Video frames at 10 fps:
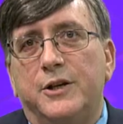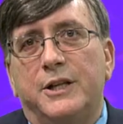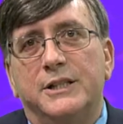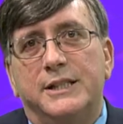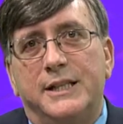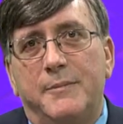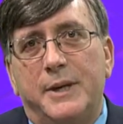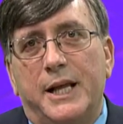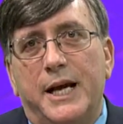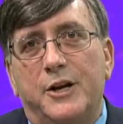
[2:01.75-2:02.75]
you can
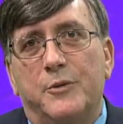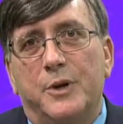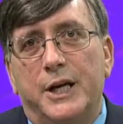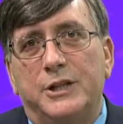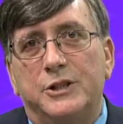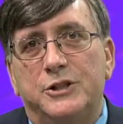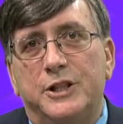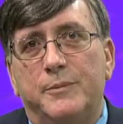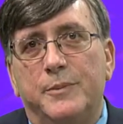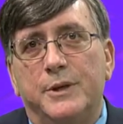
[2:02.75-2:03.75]
stimulate your
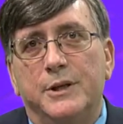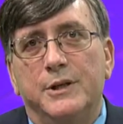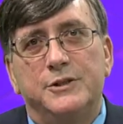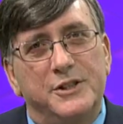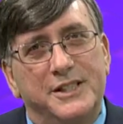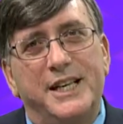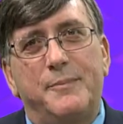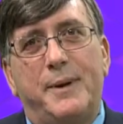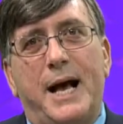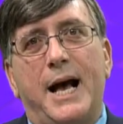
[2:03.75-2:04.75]
relationship. So
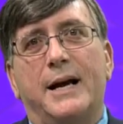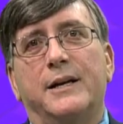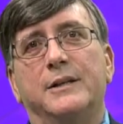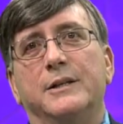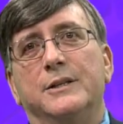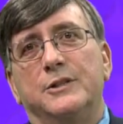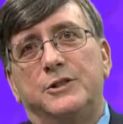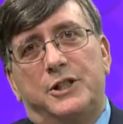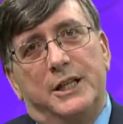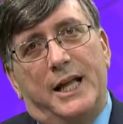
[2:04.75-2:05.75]
sit back,
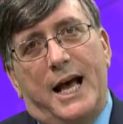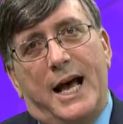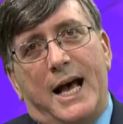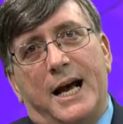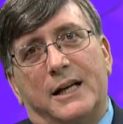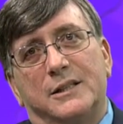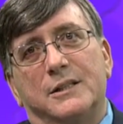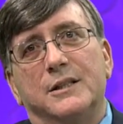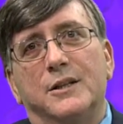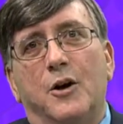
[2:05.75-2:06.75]
chillax,
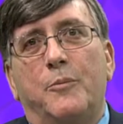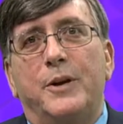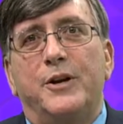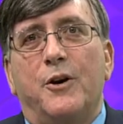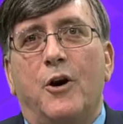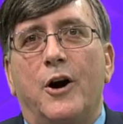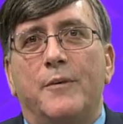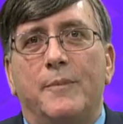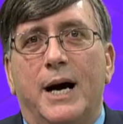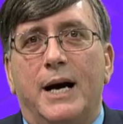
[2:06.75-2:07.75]
open your heart
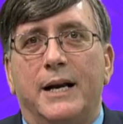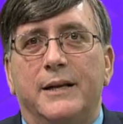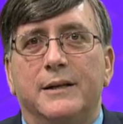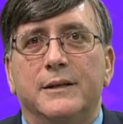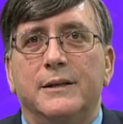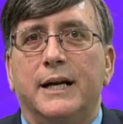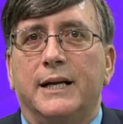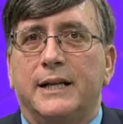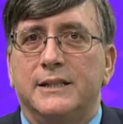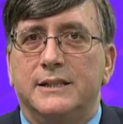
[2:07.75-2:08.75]
and mind,
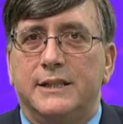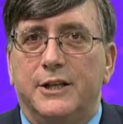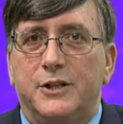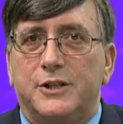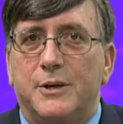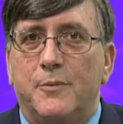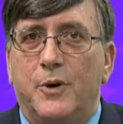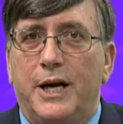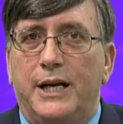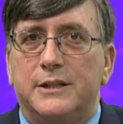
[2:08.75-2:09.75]
and consider some
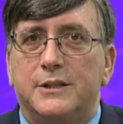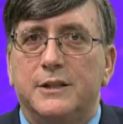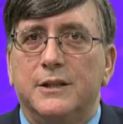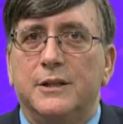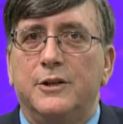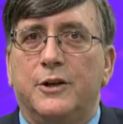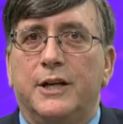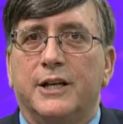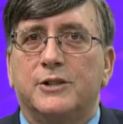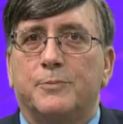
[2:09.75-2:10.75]
ways you
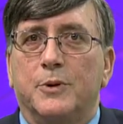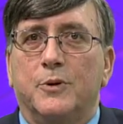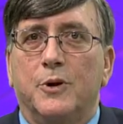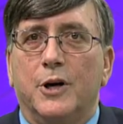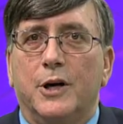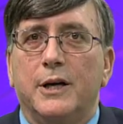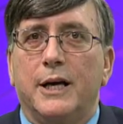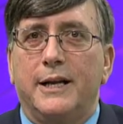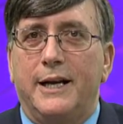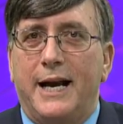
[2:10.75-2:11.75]
can explore
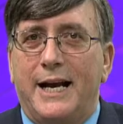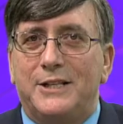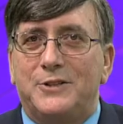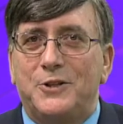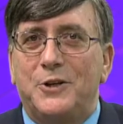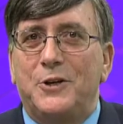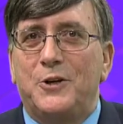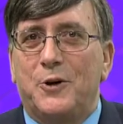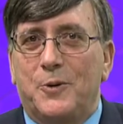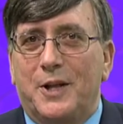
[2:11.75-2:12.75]
and enhance
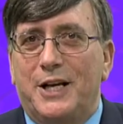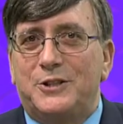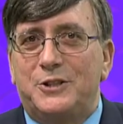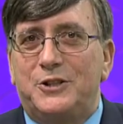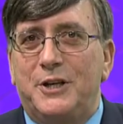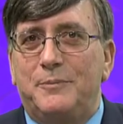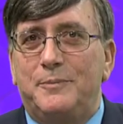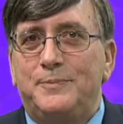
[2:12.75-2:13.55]
your relationship.